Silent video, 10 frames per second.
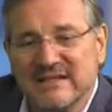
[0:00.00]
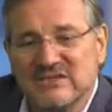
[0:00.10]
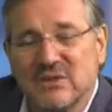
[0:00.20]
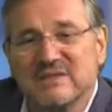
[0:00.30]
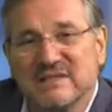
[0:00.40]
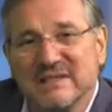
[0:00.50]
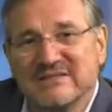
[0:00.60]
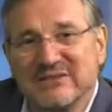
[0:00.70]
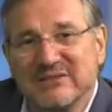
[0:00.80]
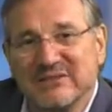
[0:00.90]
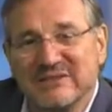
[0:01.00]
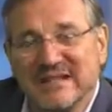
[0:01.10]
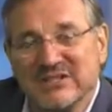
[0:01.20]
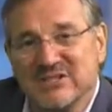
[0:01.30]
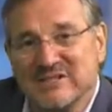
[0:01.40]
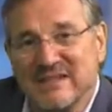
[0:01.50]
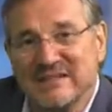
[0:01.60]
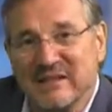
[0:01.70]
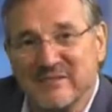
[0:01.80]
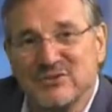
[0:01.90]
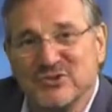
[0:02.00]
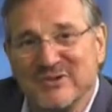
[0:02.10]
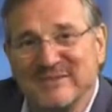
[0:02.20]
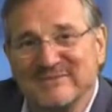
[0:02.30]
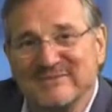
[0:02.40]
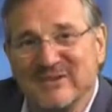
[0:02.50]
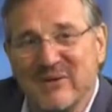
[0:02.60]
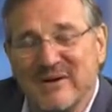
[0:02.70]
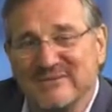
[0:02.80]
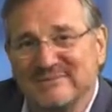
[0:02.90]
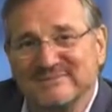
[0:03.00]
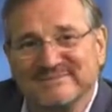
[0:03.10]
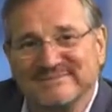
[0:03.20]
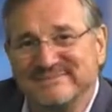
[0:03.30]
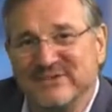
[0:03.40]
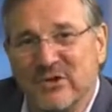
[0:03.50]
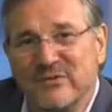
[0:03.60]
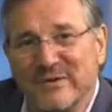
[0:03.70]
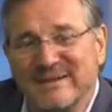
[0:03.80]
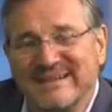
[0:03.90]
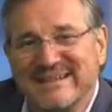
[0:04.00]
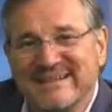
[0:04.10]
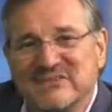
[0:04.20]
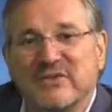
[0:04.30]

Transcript: So it's a lesson to learn. And as she said, life is short. Go out and go for it. So